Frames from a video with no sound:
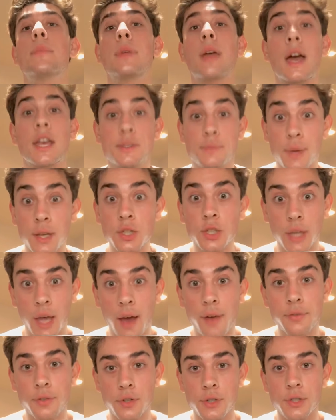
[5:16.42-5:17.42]
especially
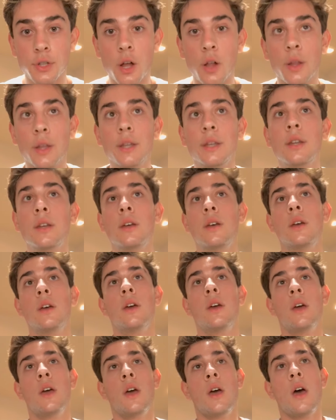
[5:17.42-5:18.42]
after Stalin.
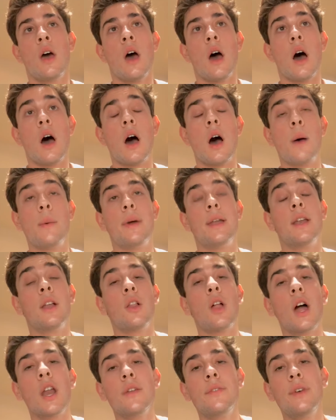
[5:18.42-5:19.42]
And a
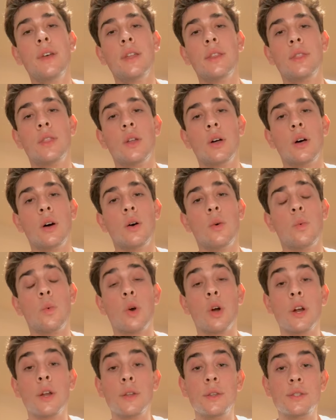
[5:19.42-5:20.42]
lot of it, the
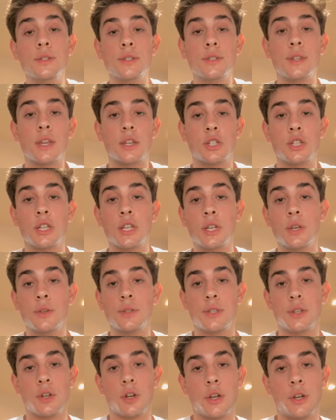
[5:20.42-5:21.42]
words that she
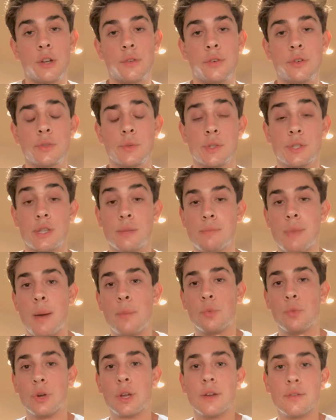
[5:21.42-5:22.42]
used in her interviews was the
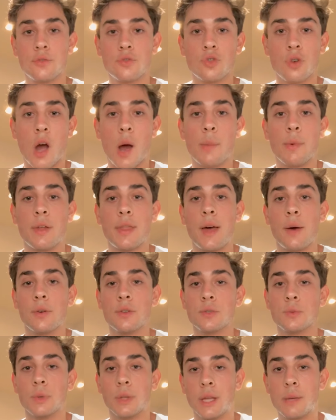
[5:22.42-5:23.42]
memory of trauma. That
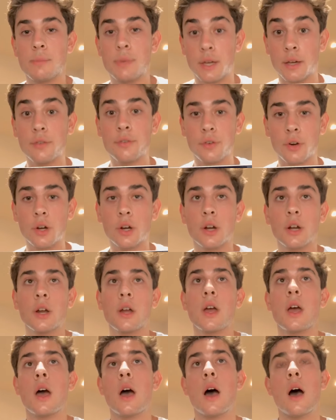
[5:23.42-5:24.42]
was really big for
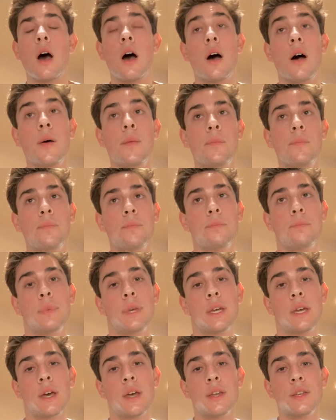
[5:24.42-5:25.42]
her,
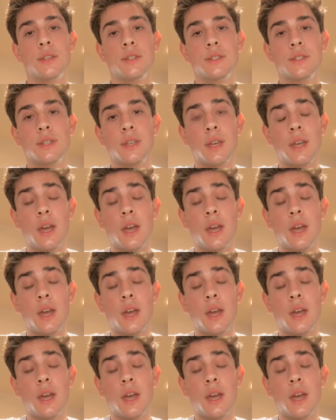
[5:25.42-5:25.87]
because